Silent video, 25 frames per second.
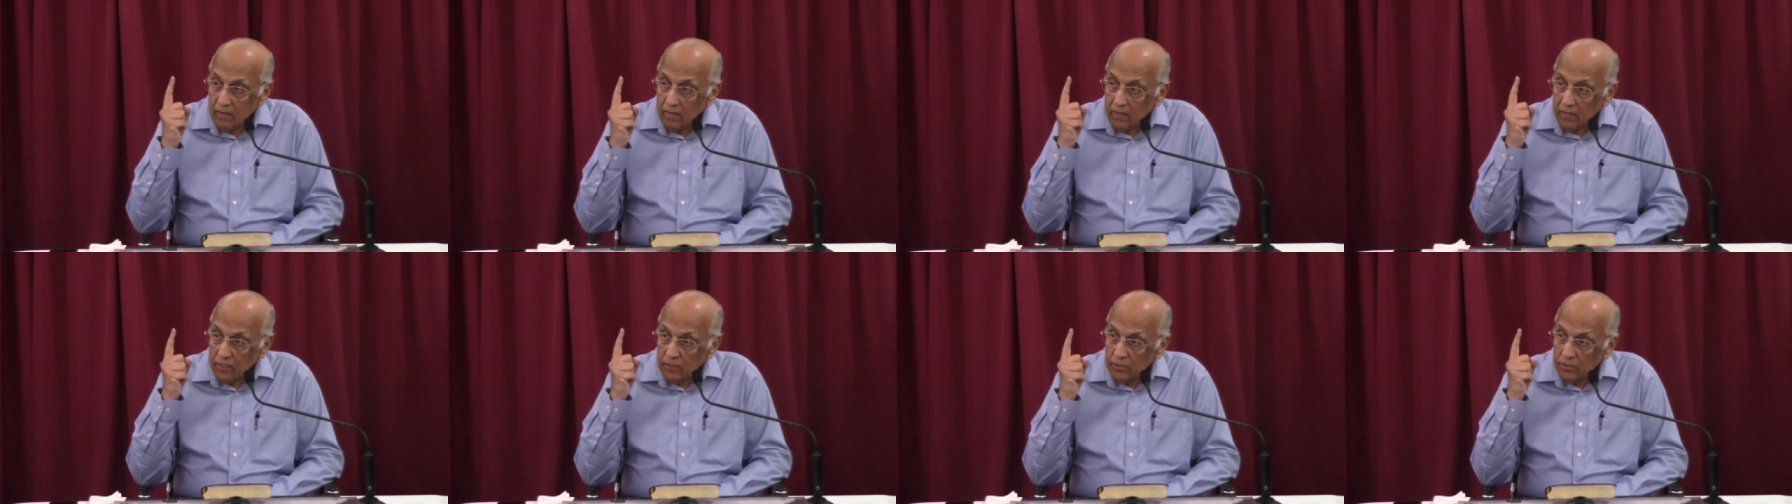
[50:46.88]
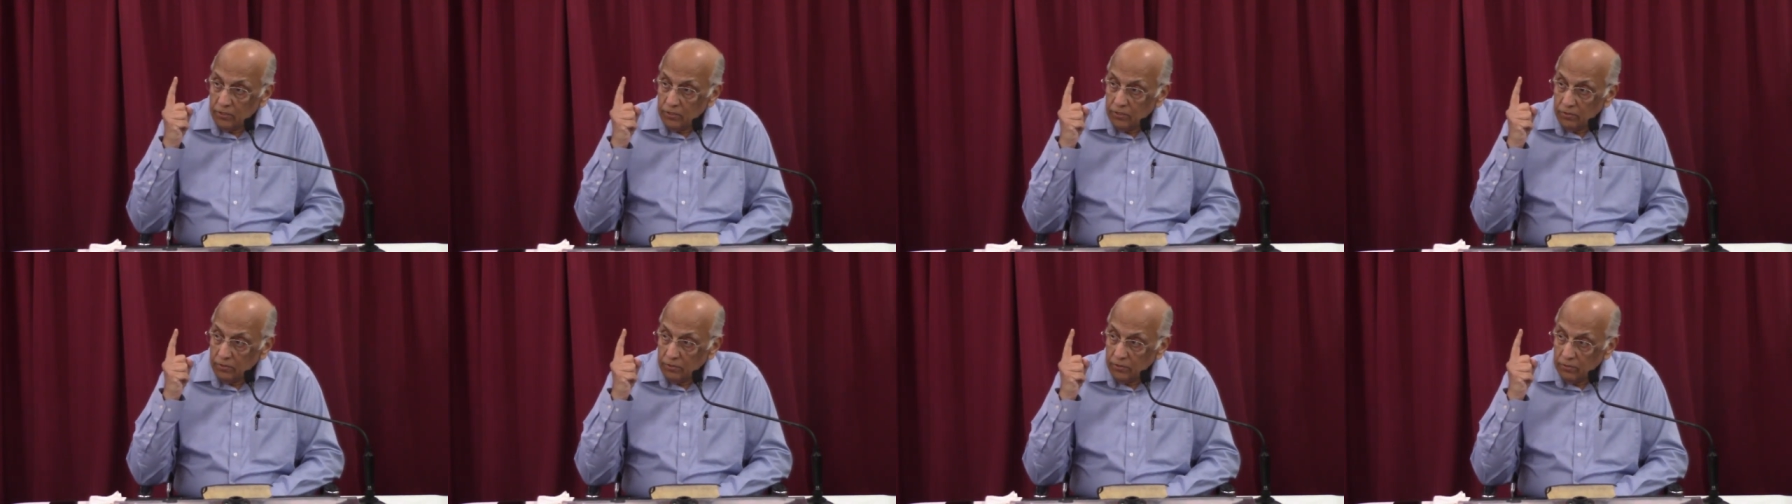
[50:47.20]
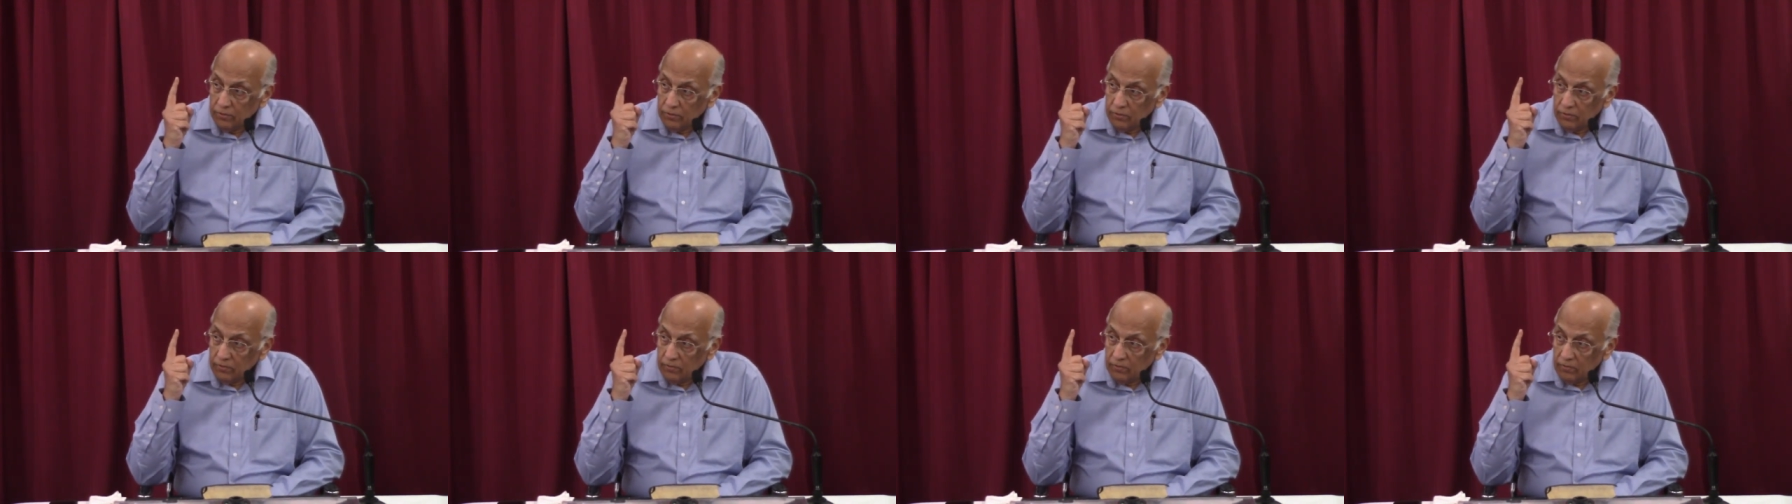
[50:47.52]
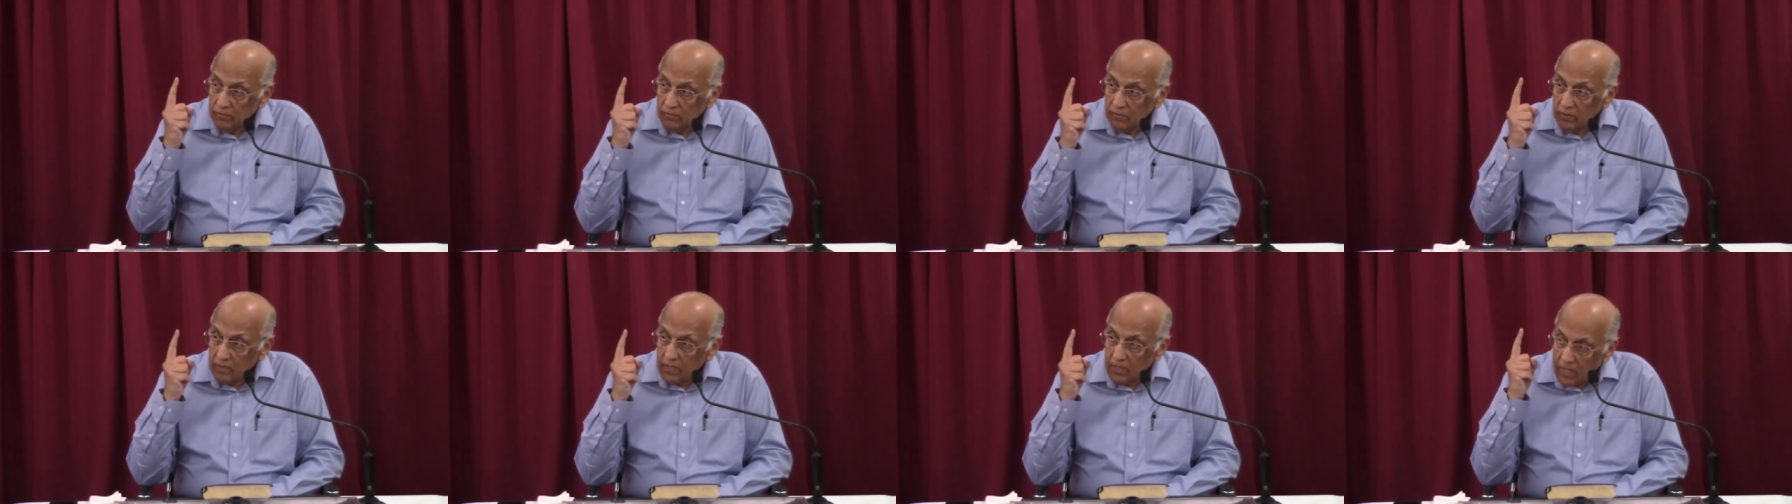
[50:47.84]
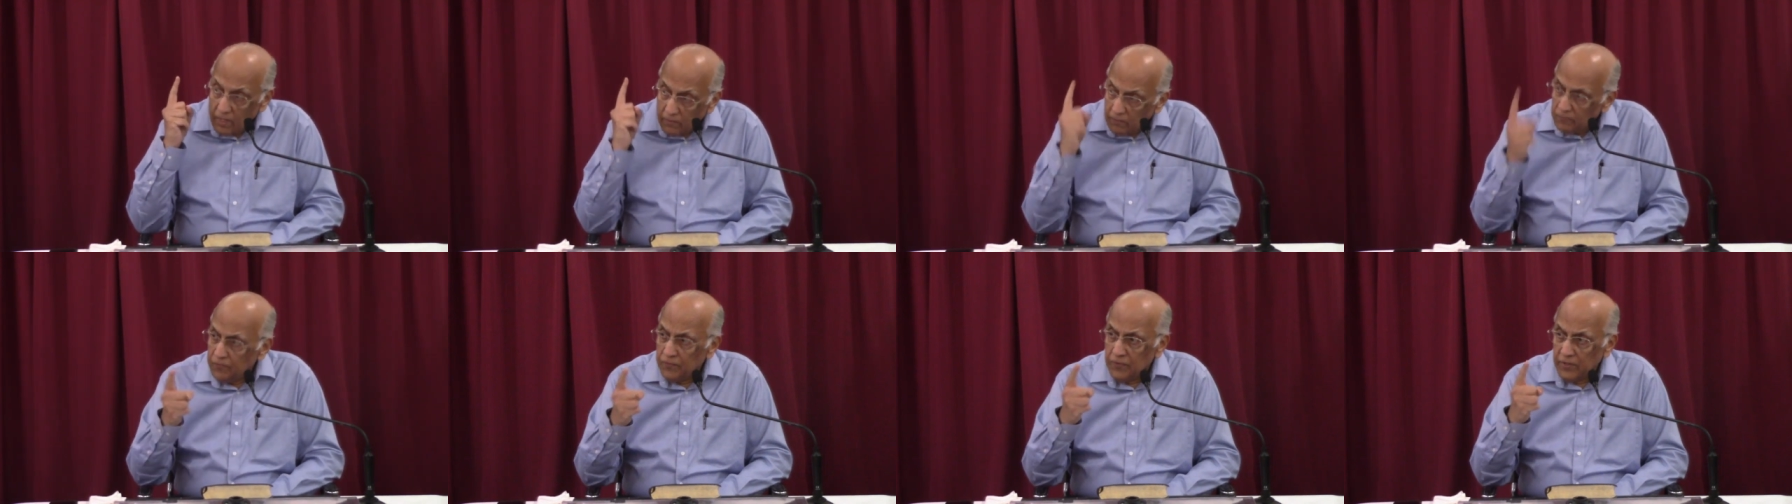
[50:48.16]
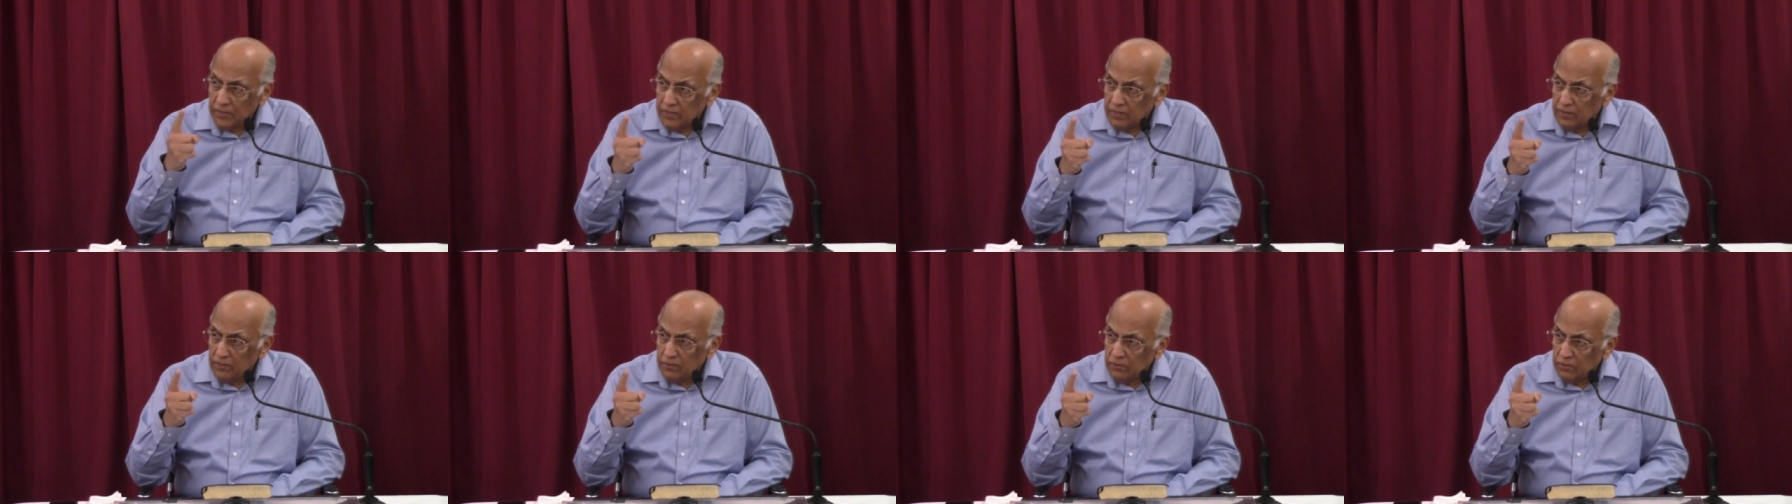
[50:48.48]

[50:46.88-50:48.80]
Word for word: is to comfort